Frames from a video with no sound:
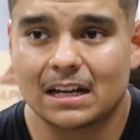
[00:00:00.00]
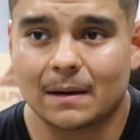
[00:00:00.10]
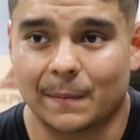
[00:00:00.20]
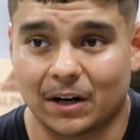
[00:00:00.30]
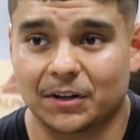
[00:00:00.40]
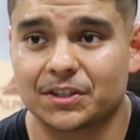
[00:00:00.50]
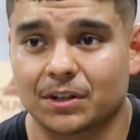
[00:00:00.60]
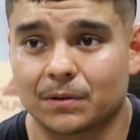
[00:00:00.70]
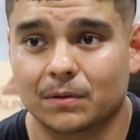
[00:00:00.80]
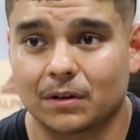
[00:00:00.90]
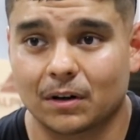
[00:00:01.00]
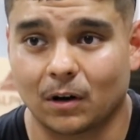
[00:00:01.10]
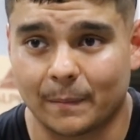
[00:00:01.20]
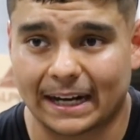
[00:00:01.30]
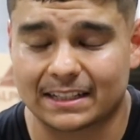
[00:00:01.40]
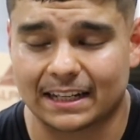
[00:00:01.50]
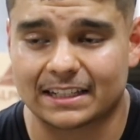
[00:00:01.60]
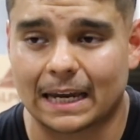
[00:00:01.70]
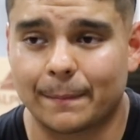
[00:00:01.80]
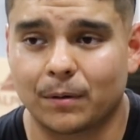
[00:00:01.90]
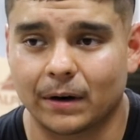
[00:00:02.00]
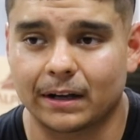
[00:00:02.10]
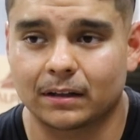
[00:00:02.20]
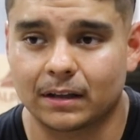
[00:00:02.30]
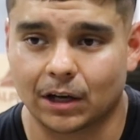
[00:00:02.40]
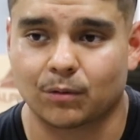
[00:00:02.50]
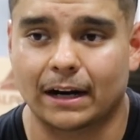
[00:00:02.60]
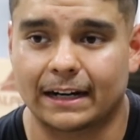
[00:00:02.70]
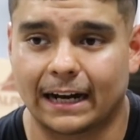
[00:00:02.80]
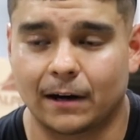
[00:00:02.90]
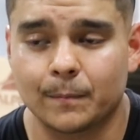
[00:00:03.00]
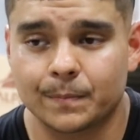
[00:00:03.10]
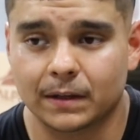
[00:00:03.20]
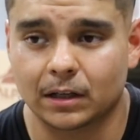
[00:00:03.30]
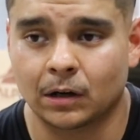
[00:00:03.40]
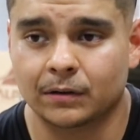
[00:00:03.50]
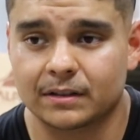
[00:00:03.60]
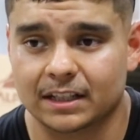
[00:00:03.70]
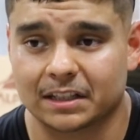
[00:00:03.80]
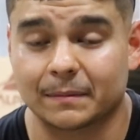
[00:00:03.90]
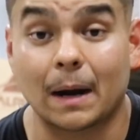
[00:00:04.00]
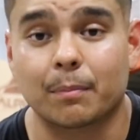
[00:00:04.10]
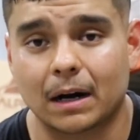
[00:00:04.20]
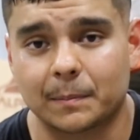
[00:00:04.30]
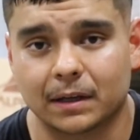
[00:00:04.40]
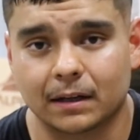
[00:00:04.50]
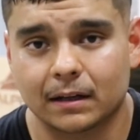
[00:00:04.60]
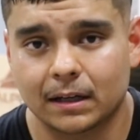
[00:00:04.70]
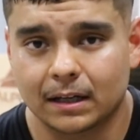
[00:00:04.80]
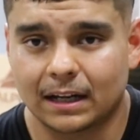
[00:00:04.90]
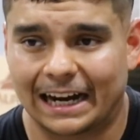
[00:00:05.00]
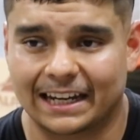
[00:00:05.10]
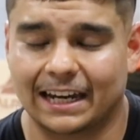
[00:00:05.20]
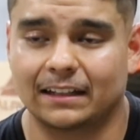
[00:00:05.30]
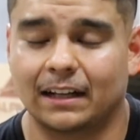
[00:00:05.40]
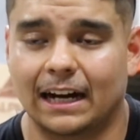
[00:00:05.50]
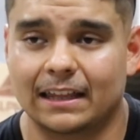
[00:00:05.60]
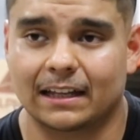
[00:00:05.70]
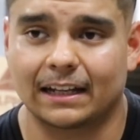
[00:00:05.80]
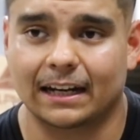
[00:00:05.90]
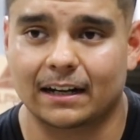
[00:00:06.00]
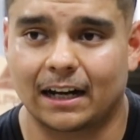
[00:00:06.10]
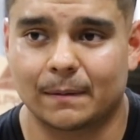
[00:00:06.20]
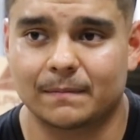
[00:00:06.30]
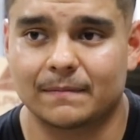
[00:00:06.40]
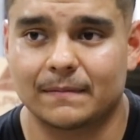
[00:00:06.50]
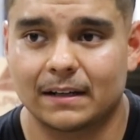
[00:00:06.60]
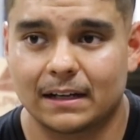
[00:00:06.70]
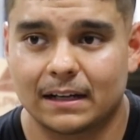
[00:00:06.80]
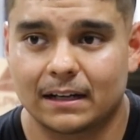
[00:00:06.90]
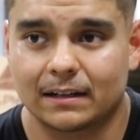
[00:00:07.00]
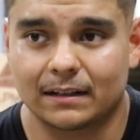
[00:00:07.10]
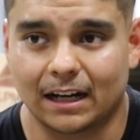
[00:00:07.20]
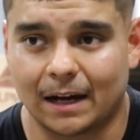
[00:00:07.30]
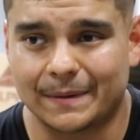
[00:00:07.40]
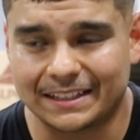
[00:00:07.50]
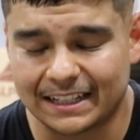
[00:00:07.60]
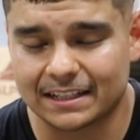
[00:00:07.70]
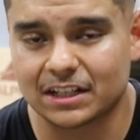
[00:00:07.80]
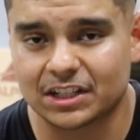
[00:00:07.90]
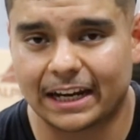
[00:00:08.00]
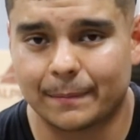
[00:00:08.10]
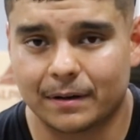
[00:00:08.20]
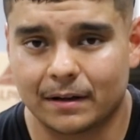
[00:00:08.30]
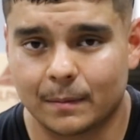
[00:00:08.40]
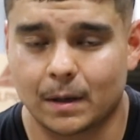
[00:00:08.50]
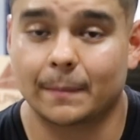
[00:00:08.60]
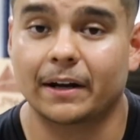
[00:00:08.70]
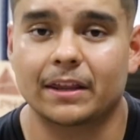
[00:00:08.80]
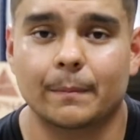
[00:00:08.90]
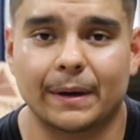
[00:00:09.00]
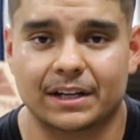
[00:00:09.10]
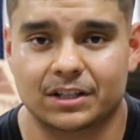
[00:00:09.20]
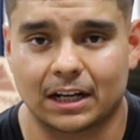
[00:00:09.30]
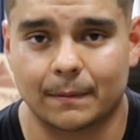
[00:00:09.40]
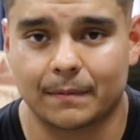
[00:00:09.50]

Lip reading: But also going back to that same point, like right now, you know, since I'm not prepping, I can't lie that like I'm in decent shape, but I'm not in the best shape.